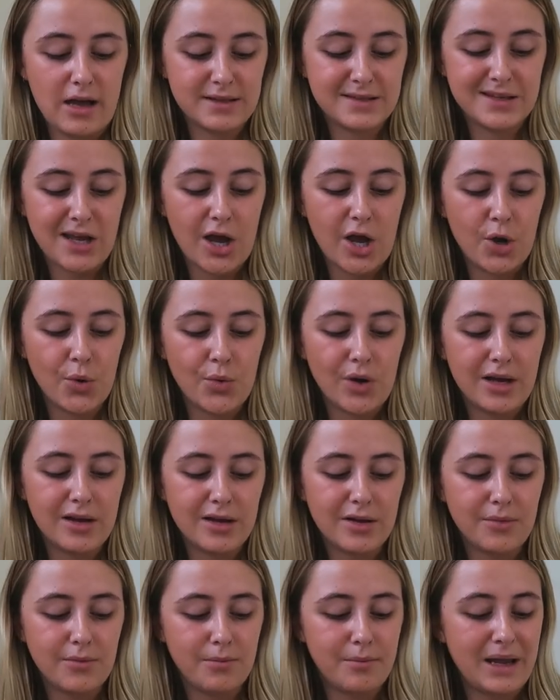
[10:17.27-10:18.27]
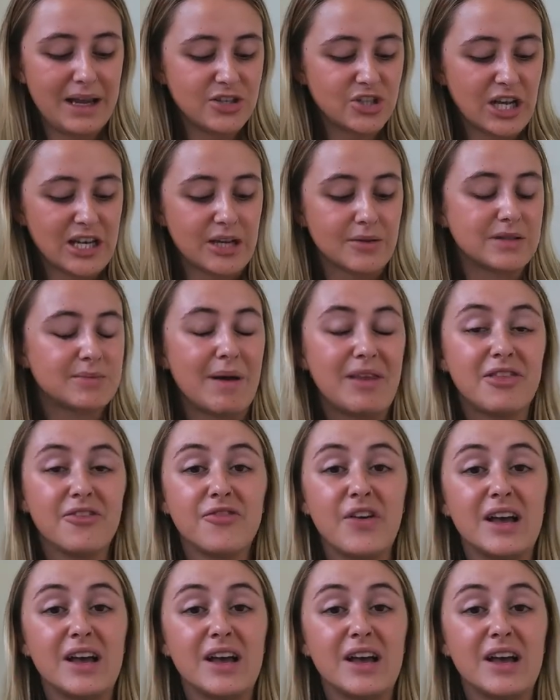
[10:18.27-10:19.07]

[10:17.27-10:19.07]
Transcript: So me and Jacob spent the